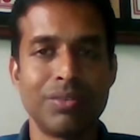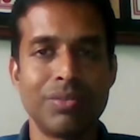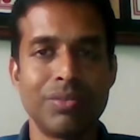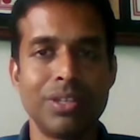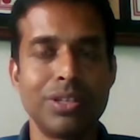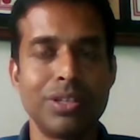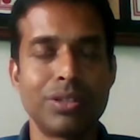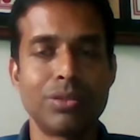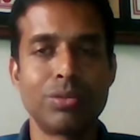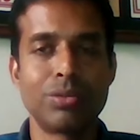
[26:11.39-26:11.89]
We
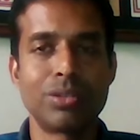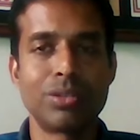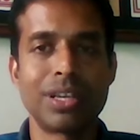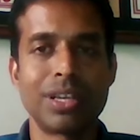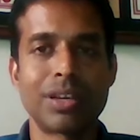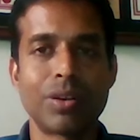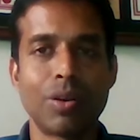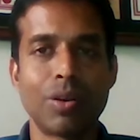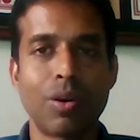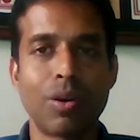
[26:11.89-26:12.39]
need to
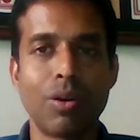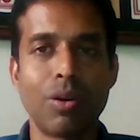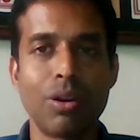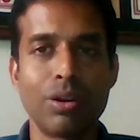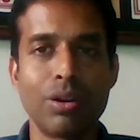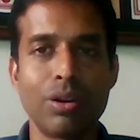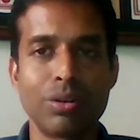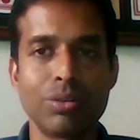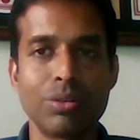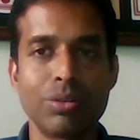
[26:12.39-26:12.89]
take all
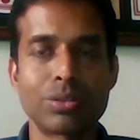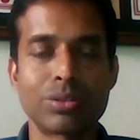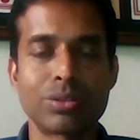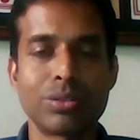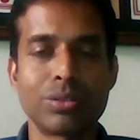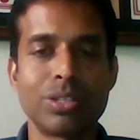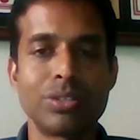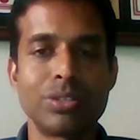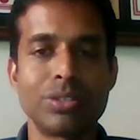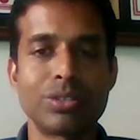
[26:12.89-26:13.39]
routes
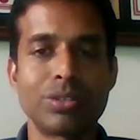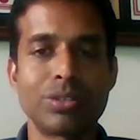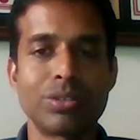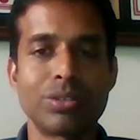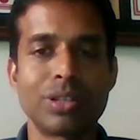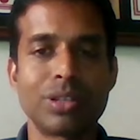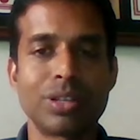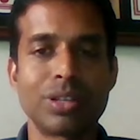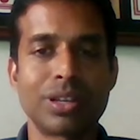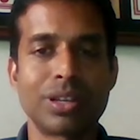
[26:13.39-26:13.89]
to ensure
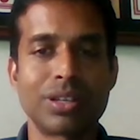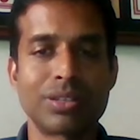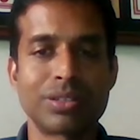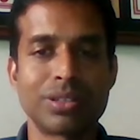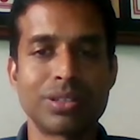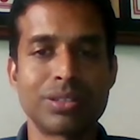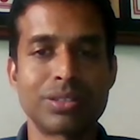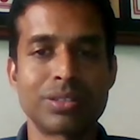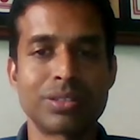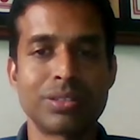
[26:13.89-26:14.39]
that our
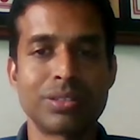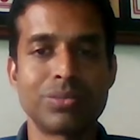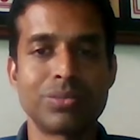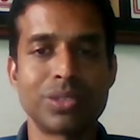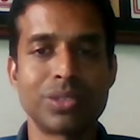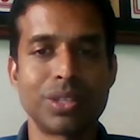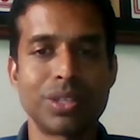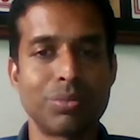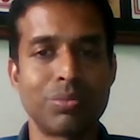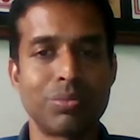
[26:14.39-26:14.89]

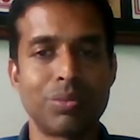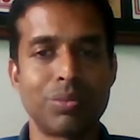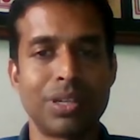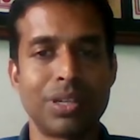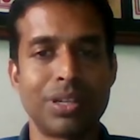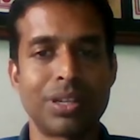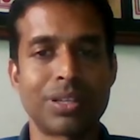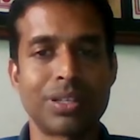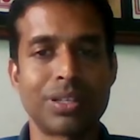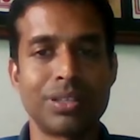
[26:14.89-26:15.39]
systems up
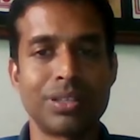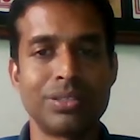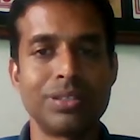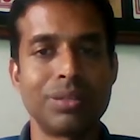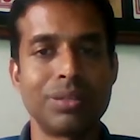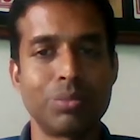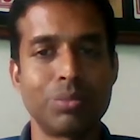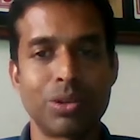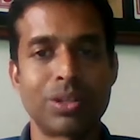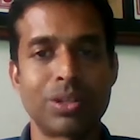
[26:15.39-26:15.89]
and our kids
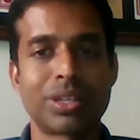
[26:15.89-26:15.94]
up.